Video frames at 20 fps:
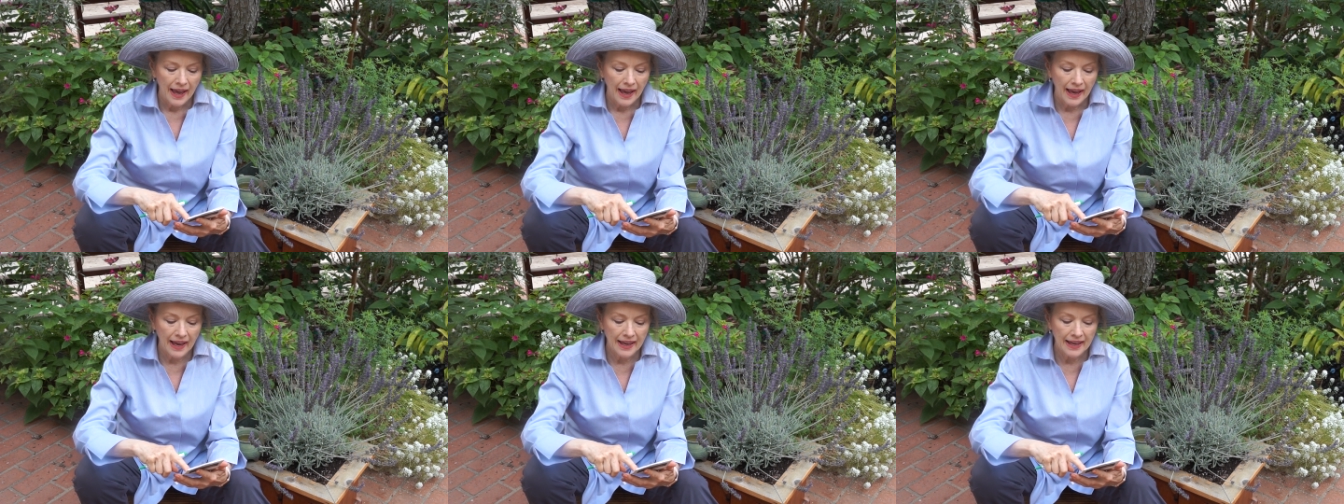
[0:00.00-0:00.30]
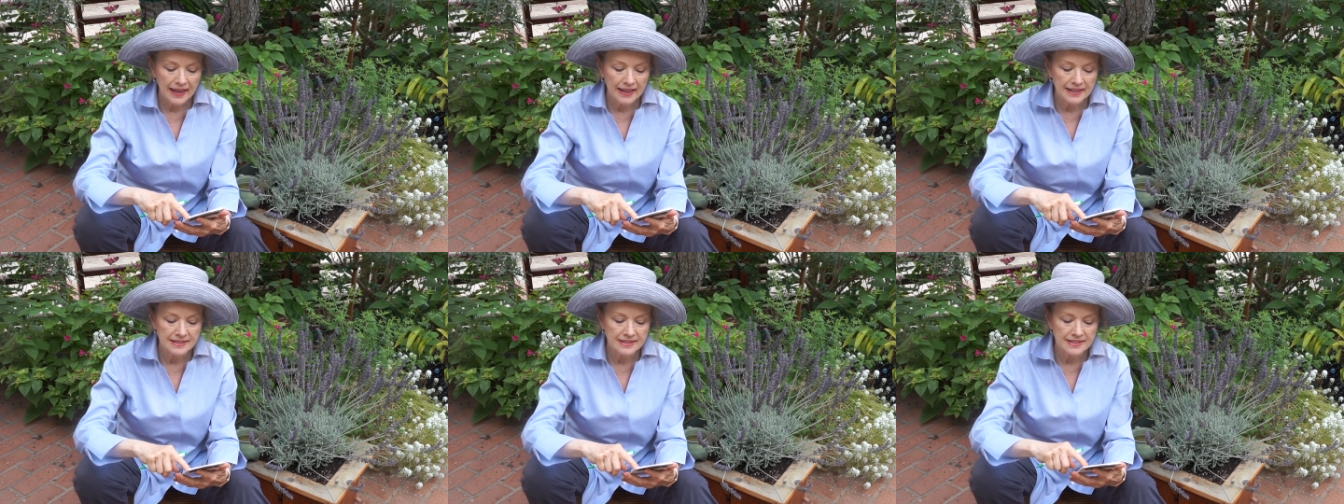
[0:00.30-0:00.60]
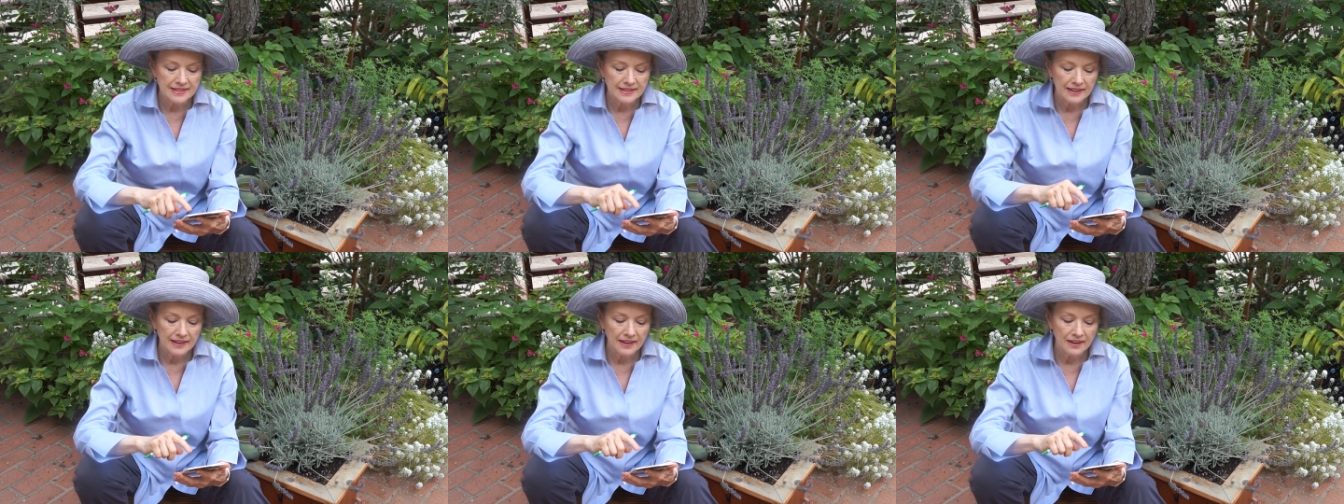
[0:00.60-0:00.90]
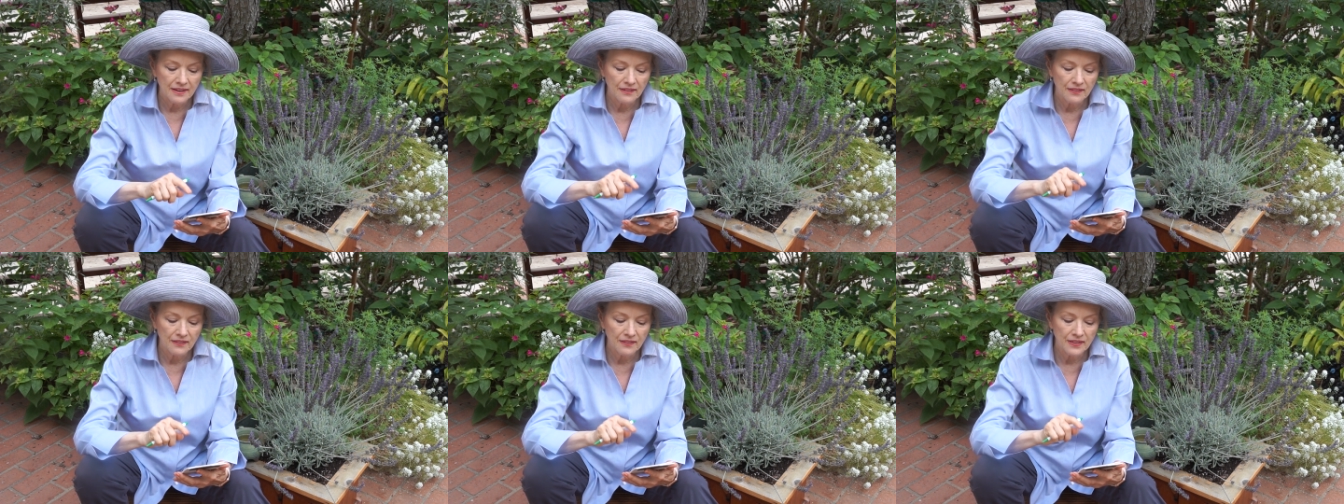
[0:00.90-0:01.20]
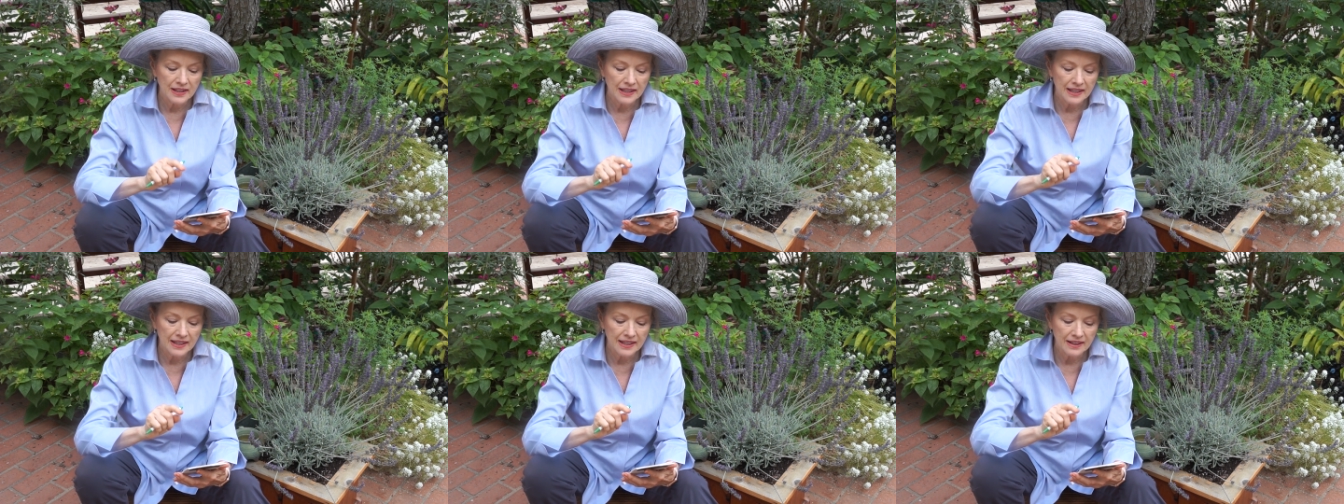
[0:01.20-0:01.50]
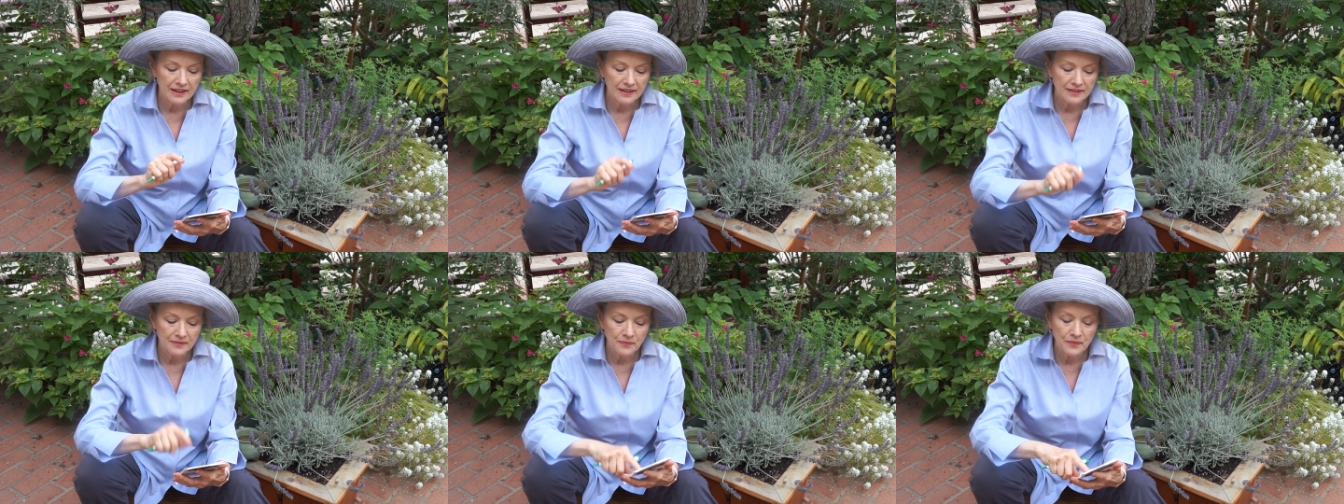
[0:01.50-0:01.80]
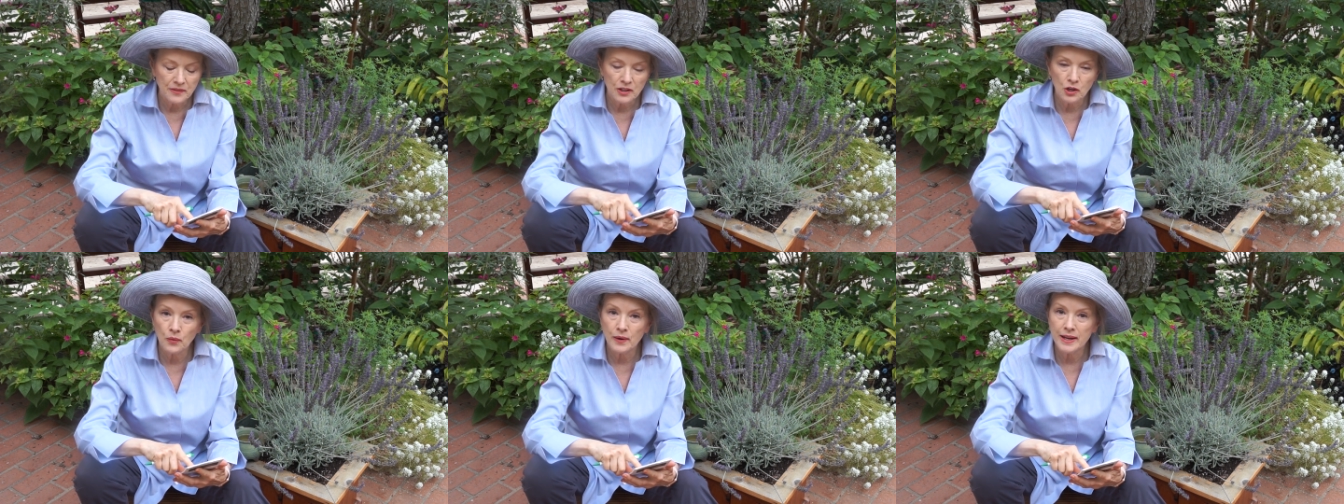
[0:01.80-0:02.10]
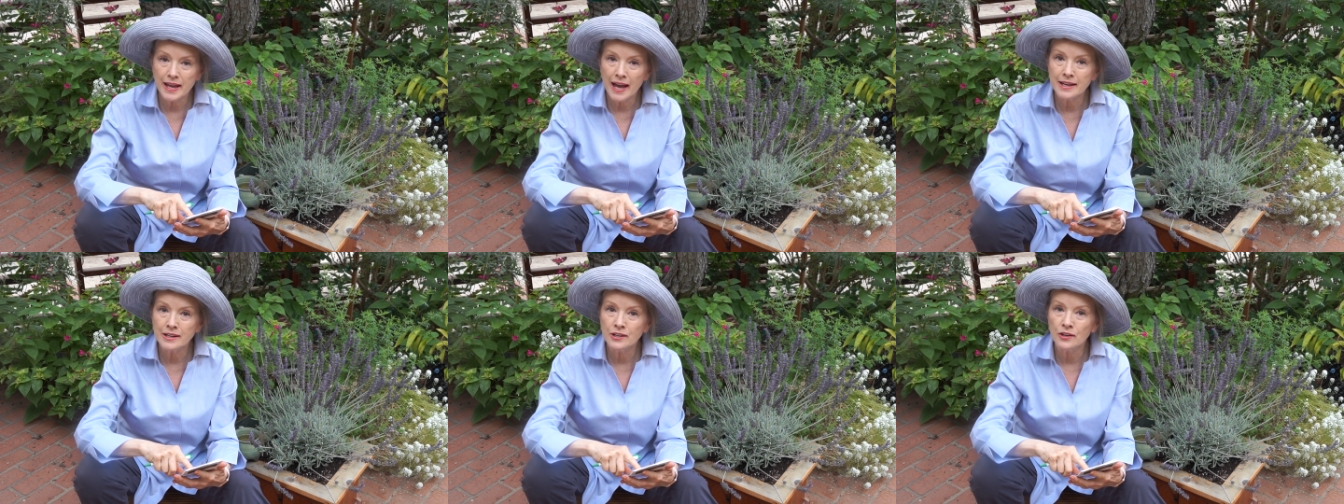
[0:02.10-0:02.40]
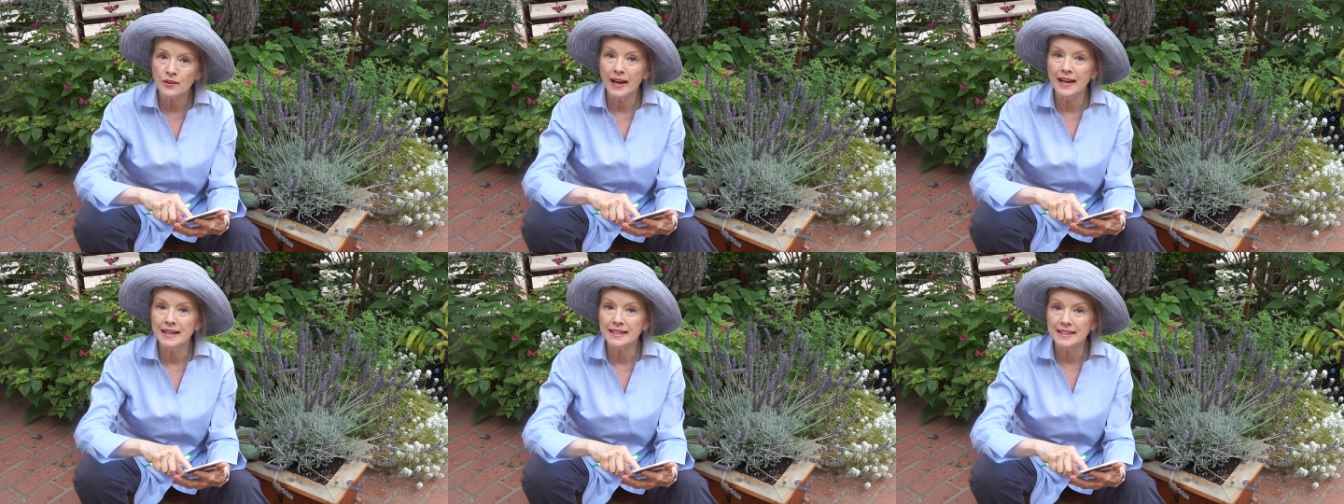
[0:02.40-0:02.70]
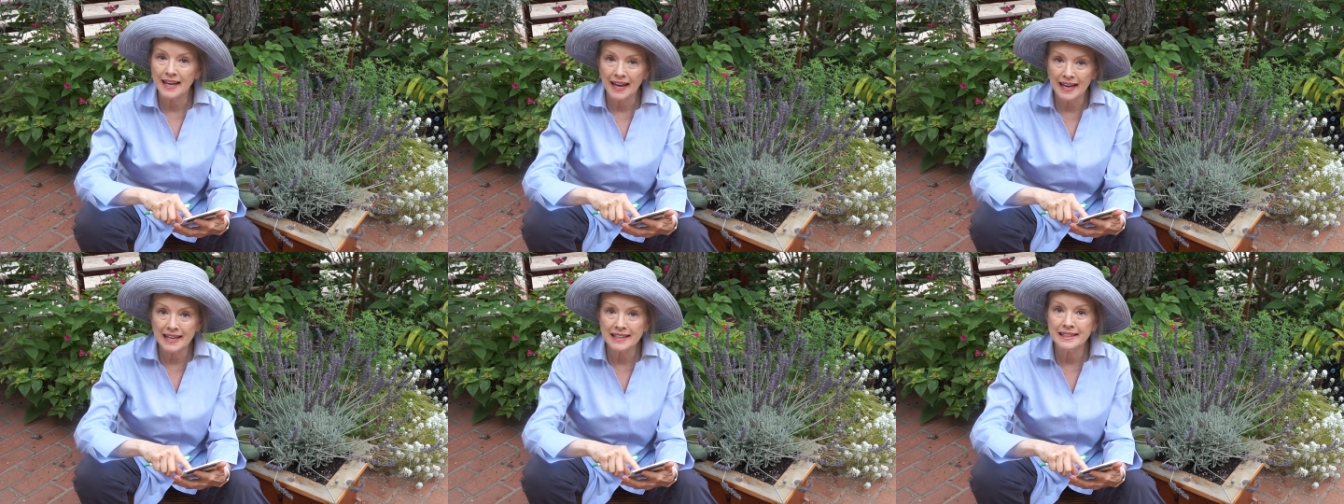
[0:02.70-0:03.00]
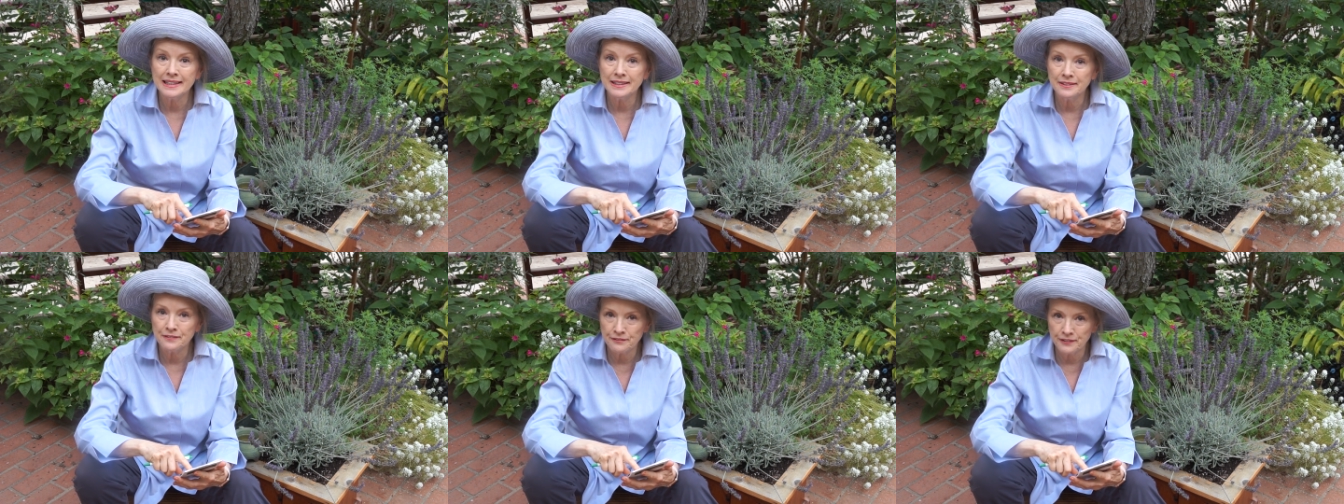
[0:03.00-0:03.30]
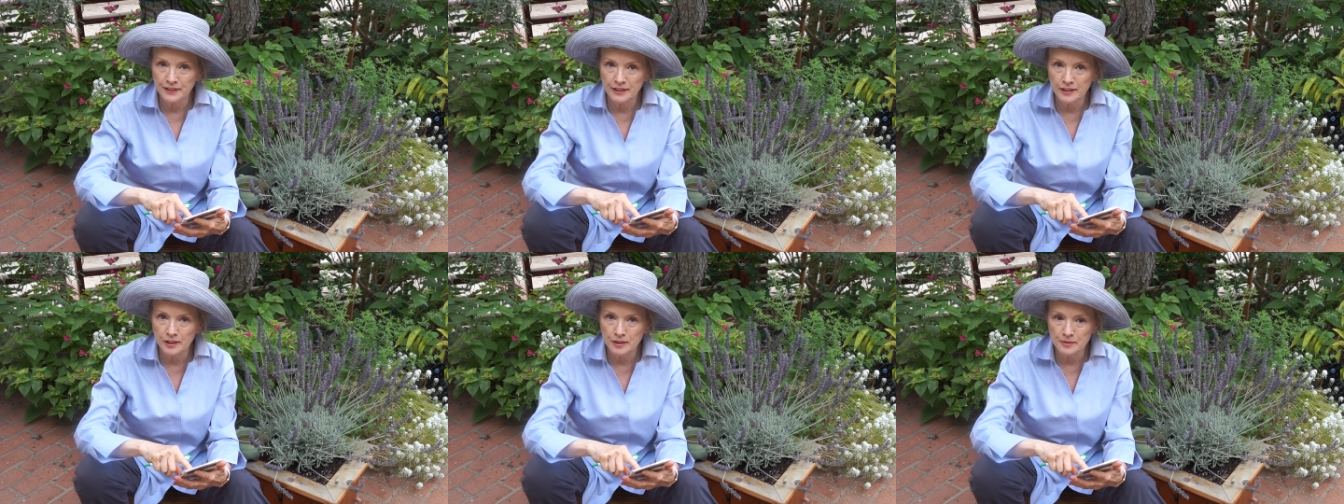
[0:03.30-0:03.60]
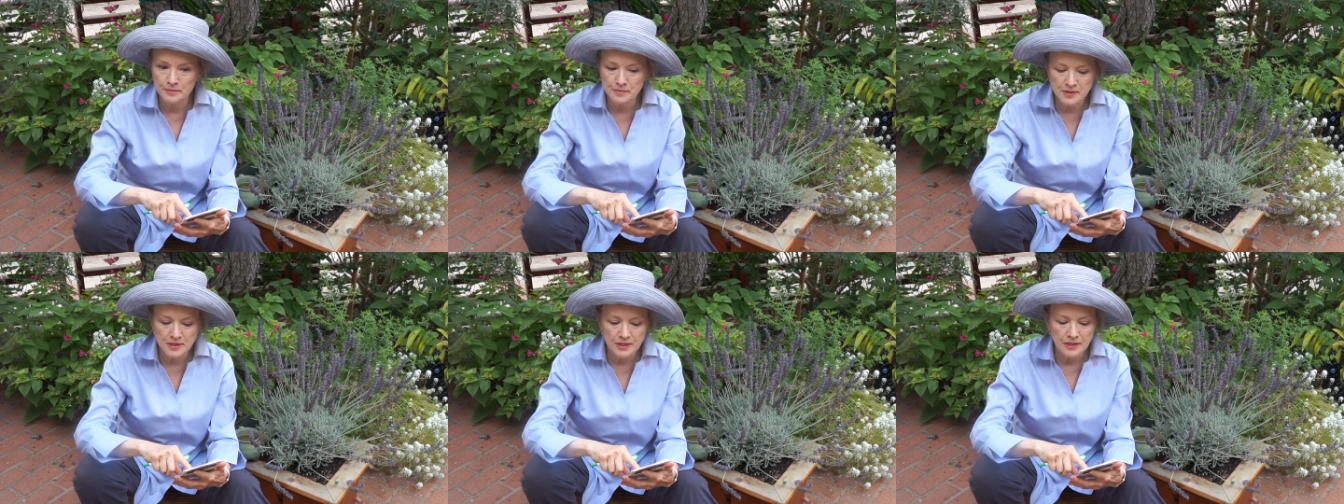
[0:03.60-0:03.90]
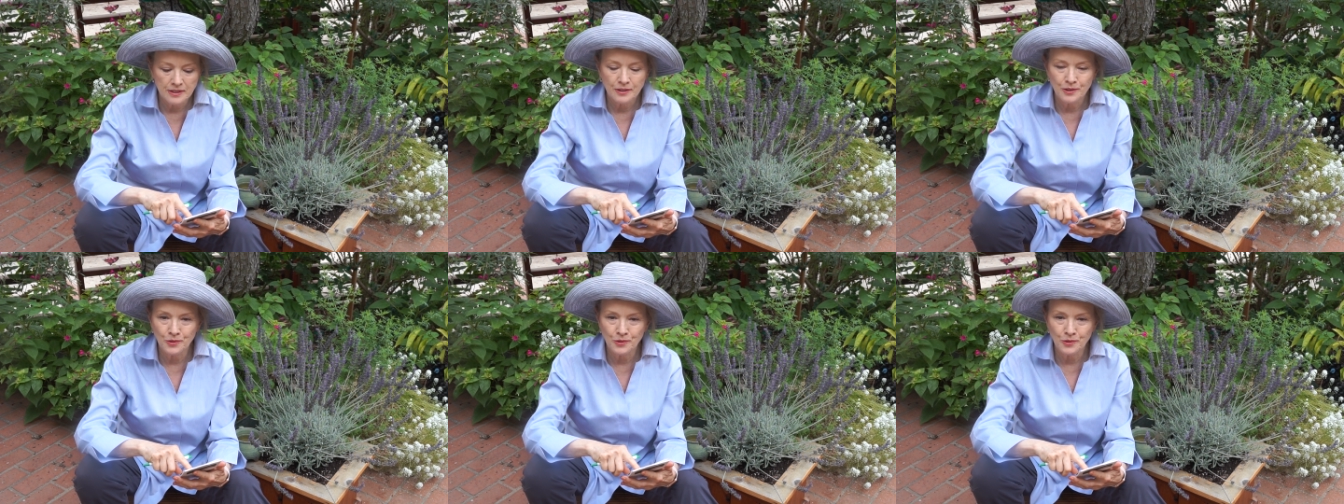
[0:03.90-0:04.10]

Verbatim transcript: And the creator at Kalin Films,